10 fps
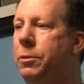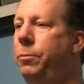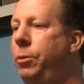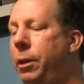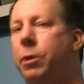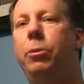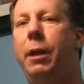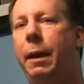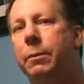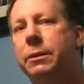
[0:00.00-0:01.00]
some really cool
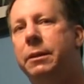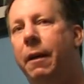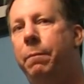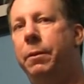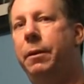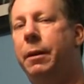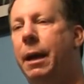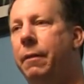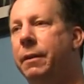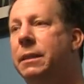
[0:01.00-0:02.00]
animal stuff, but they're
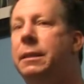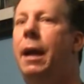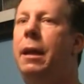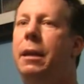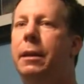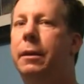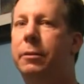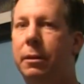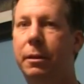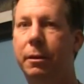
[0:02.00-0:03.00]
kind of excited
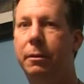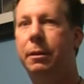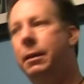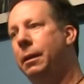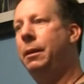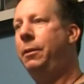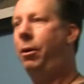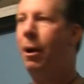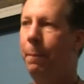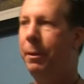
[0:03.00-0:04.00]
and they're
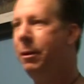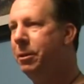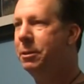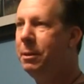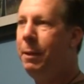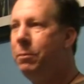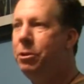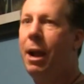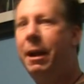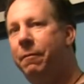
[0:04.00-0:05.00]
up and they're just keeping
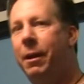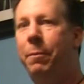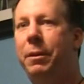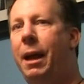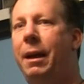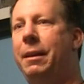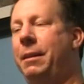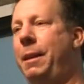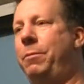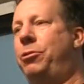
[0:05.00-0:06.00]
track of it, but not
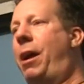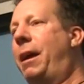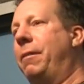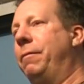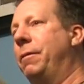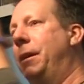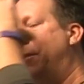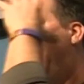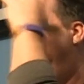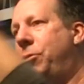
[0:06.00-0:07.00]
keeping track of
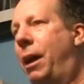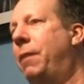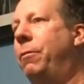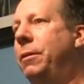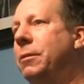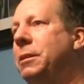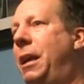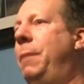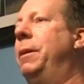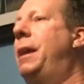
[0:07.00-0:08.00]
what they're
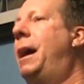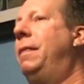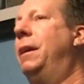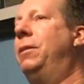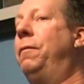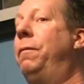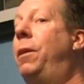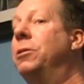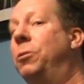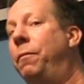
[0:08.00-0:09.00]
seeing, but not that they're
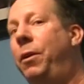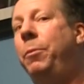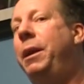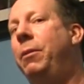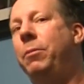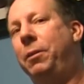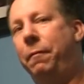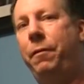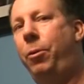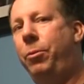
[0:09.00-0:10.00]
also filming it with
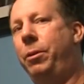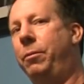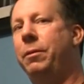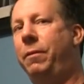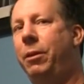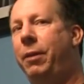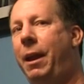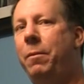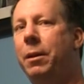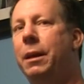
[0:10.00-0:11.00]
their phone or with the video
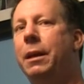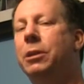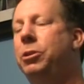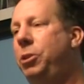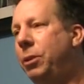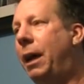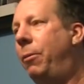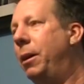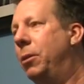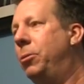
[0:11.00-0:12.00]
camera. You do kind
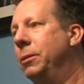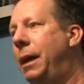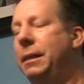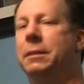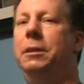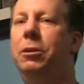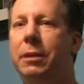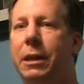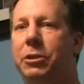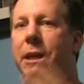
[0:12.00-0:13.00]
of want to hold that still
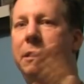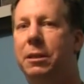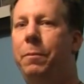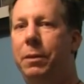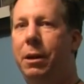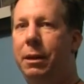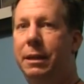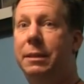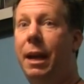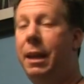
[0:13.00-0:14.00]
in case you get something
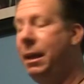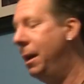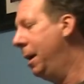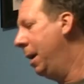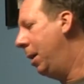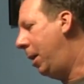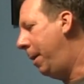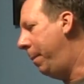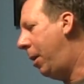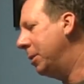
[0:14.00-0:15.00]
exciting.
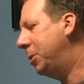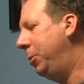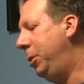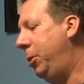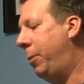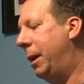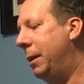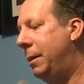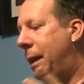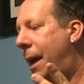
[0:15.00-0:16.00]
Also, you do
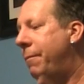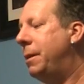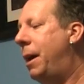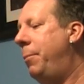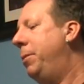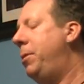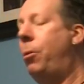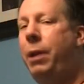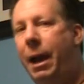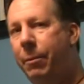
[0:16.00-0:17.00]
want to have time with
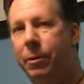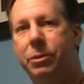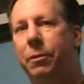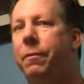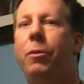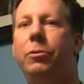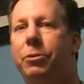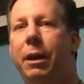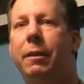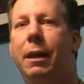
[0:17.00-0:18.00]
no cameras or
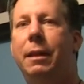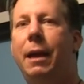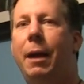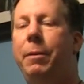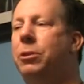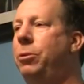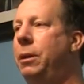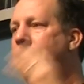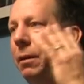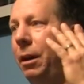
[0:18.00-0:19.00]
phones or anything like that. Make
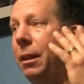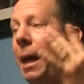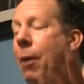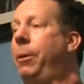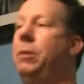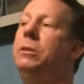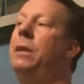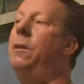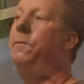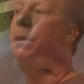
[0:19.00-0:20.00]
sure you're allowing
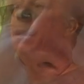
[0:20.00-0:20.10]
yourself